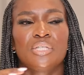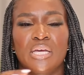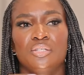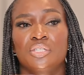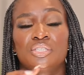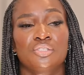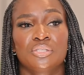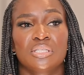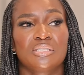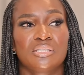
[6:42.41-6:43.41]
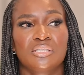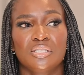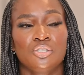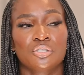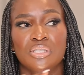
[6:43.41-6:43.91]
yeah, you can use
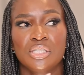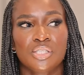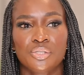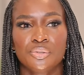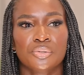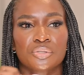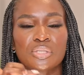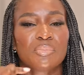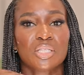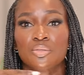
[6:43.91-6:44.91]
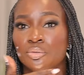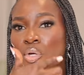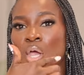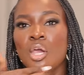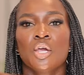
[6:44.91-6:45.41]
your tissue or something to,